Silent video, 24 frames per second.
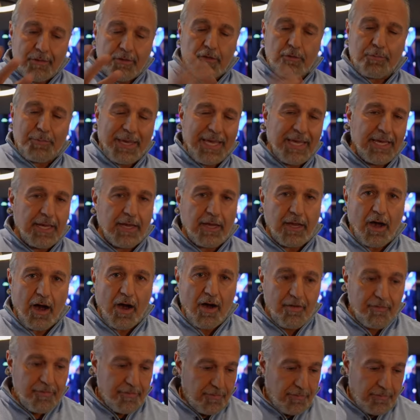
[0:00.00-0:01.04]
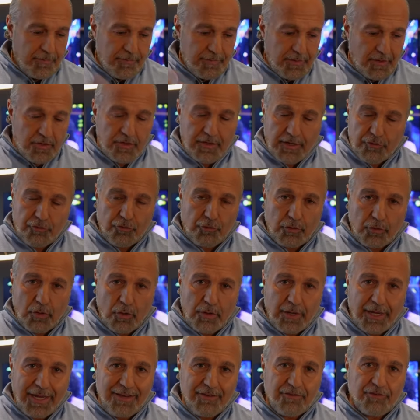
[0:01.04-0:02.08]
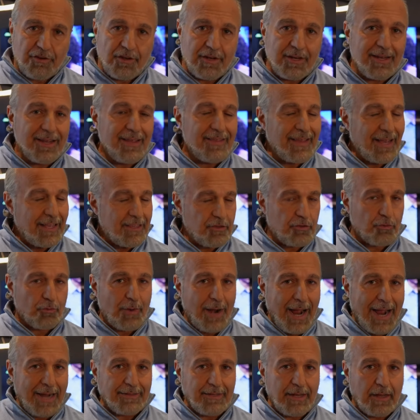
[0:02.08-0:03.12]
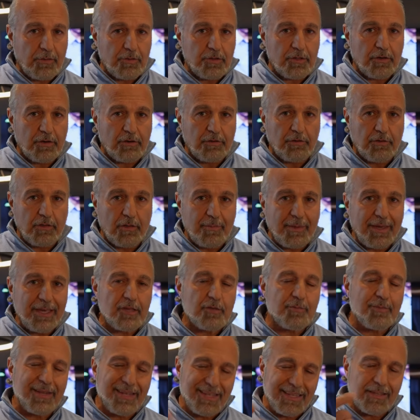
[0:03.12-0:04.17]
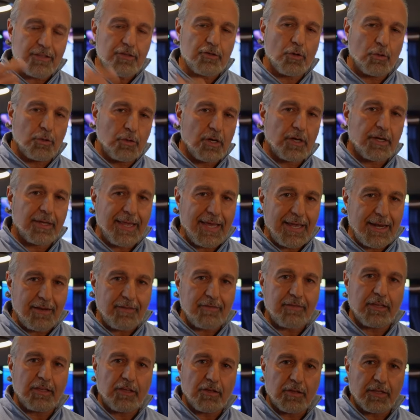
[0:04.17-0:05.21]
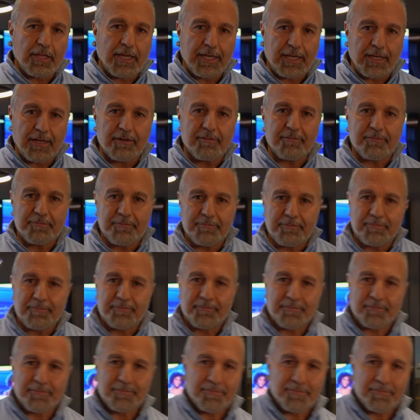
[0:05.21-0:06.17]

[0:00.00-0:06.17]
Speaking of the central location, that's a rack downstairs in the basement. Let's go look at that. I think you'll like it.